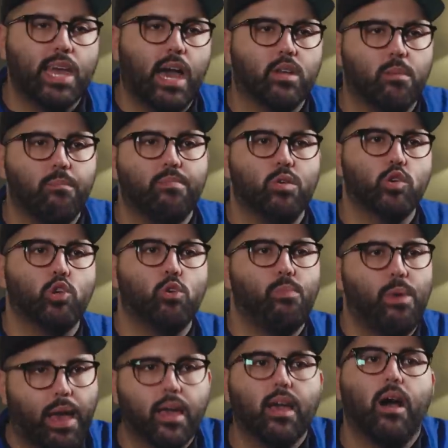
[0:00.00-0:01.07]
down and build you
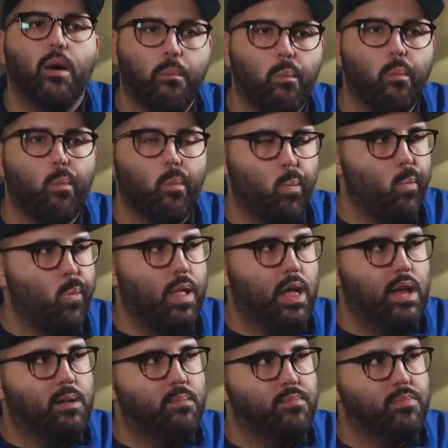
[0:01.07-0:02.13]
back up
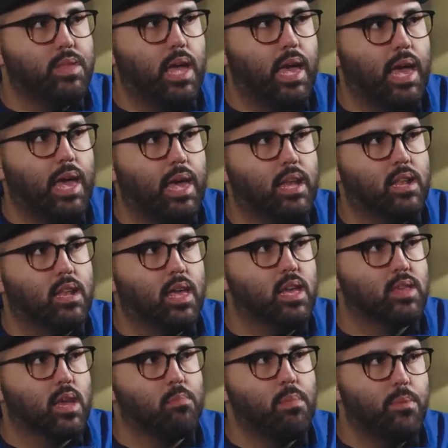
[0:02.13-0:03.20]
and
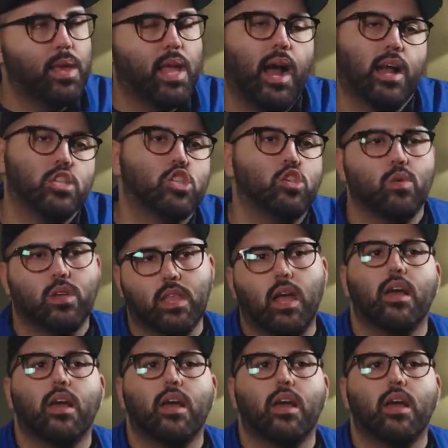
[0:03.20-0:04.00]
he's like, maybe God's doing